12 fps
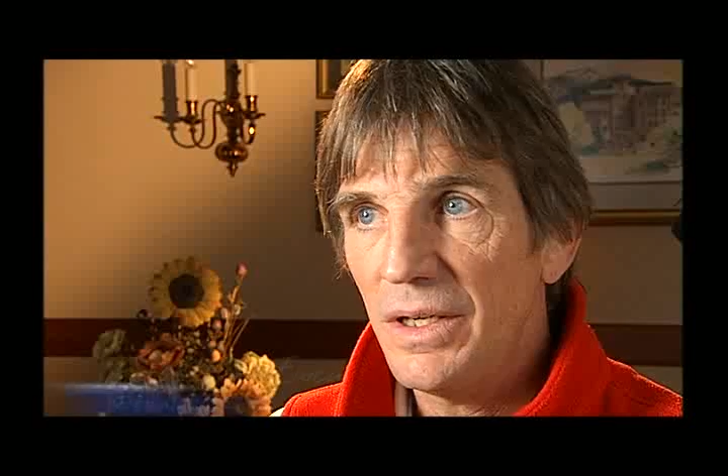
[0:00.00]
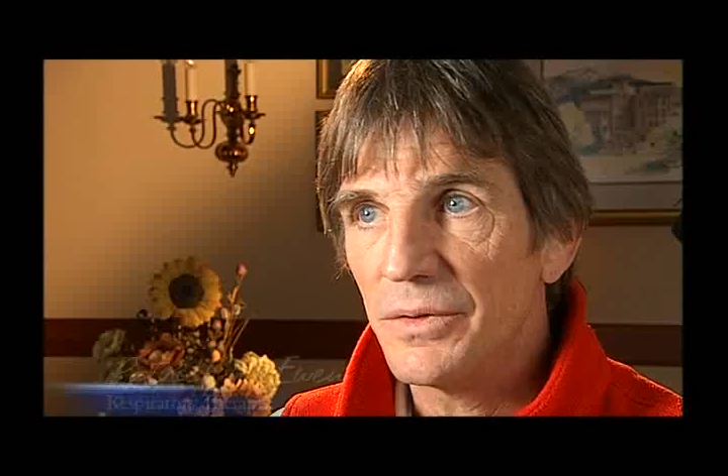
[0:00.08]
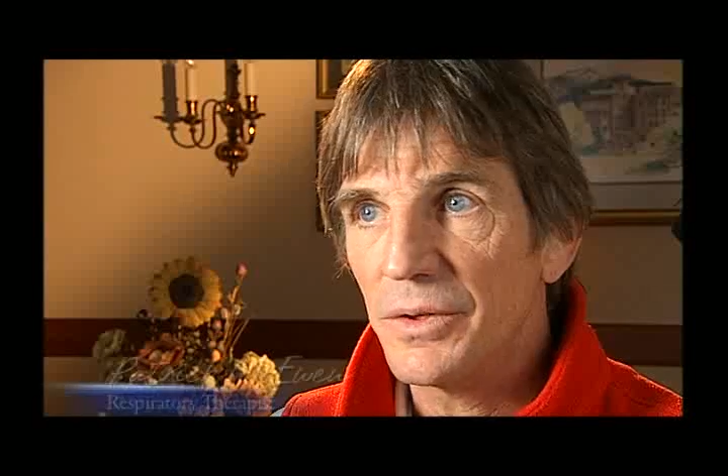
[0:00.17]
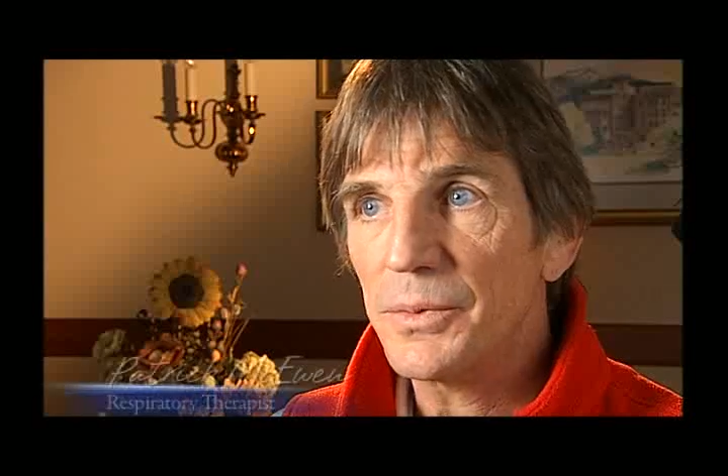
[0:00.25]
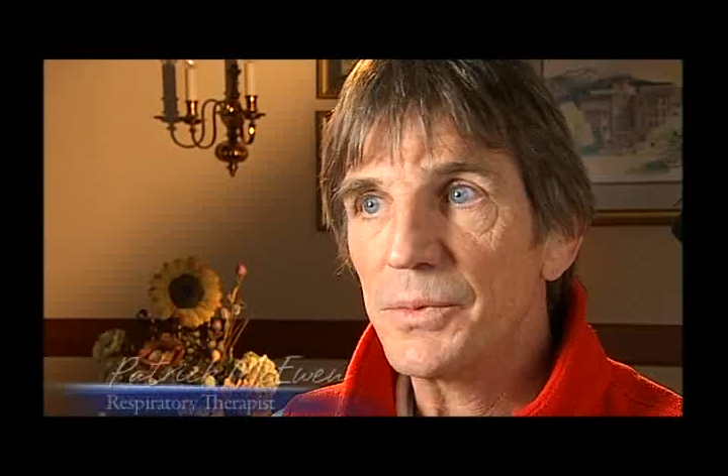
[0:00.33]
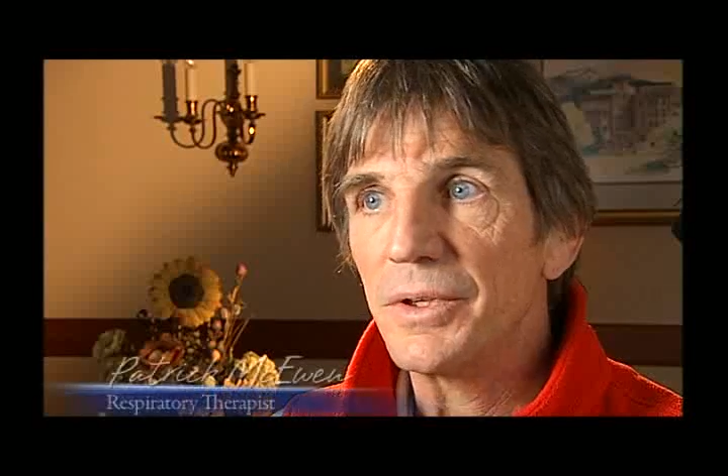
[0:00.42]
the
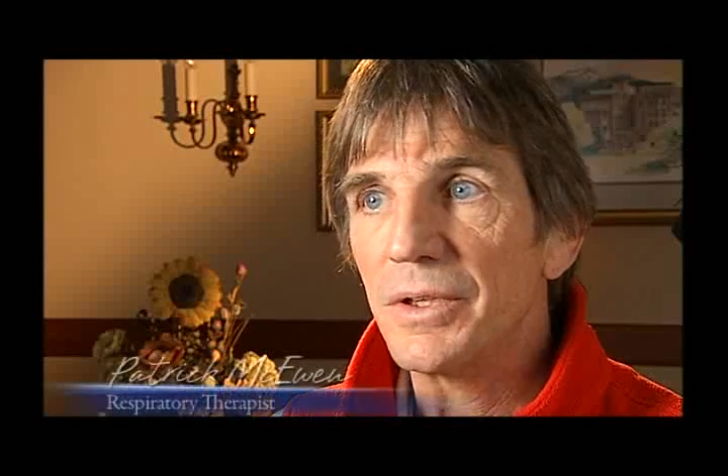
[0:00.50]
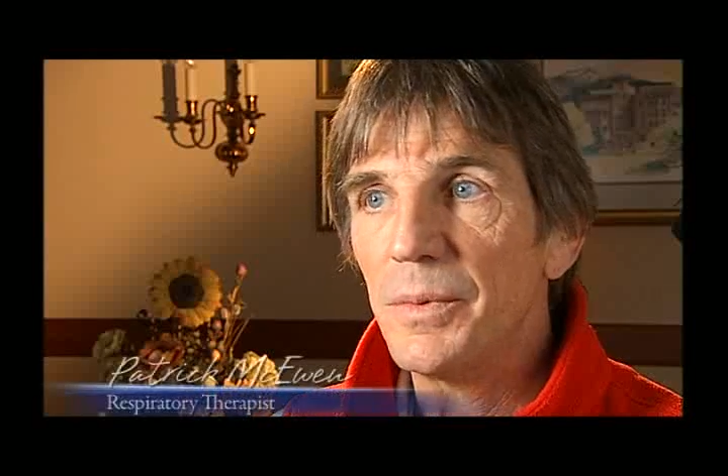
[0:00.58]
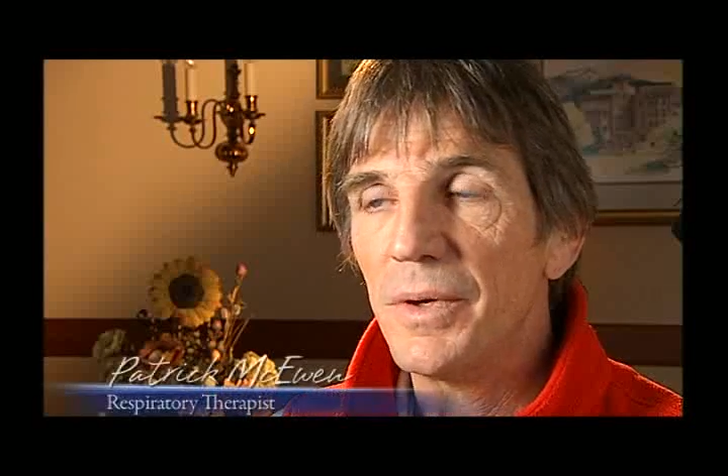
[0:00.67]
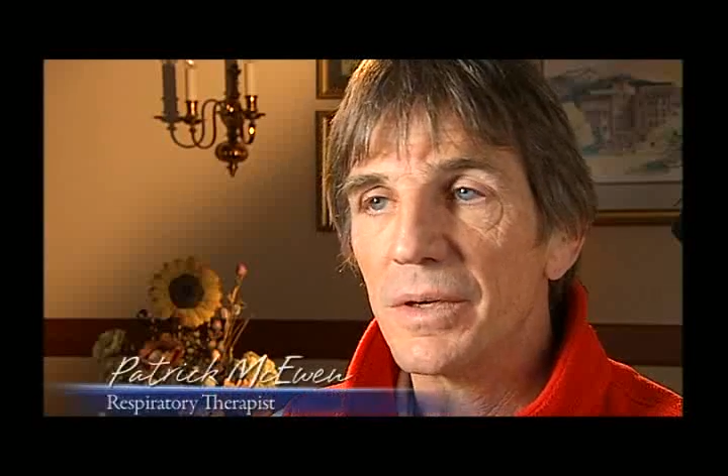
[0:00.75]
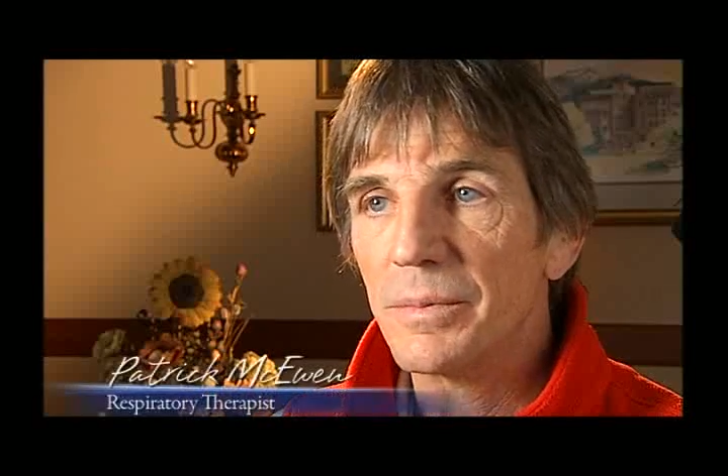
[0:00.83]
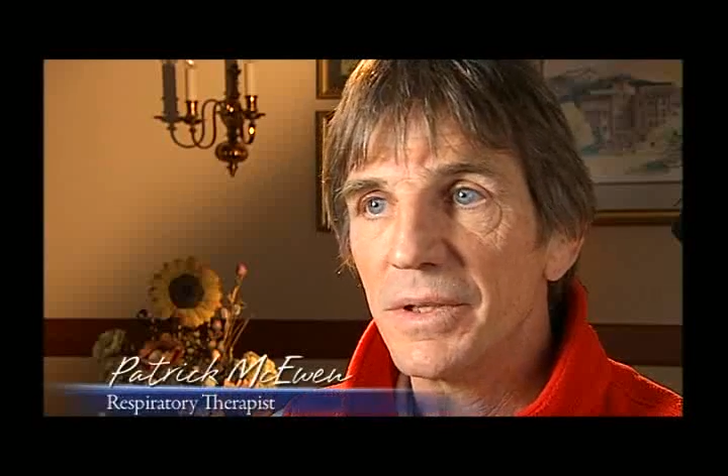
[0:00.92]
respiratory
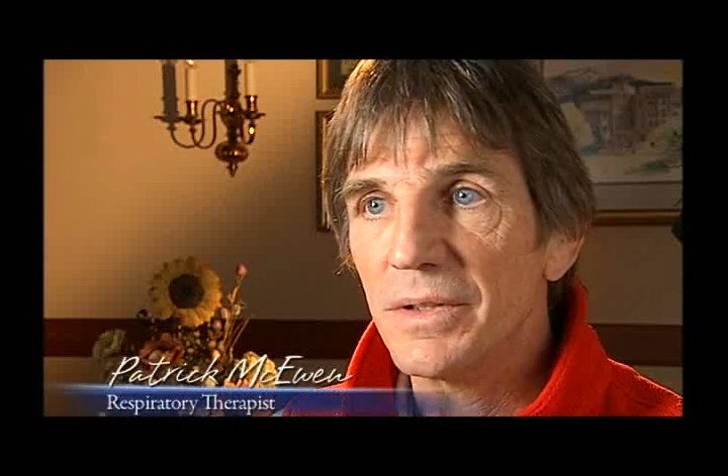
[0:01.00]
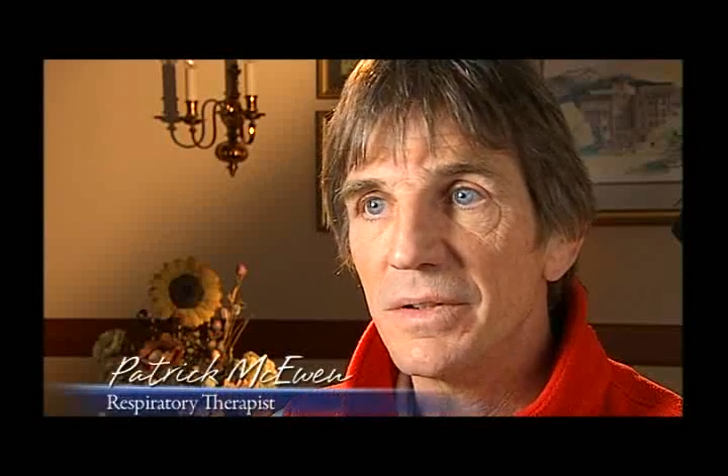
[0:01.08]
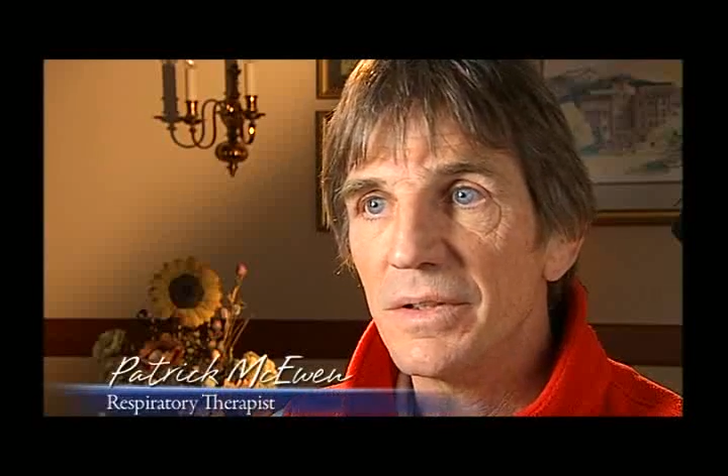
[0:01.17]
department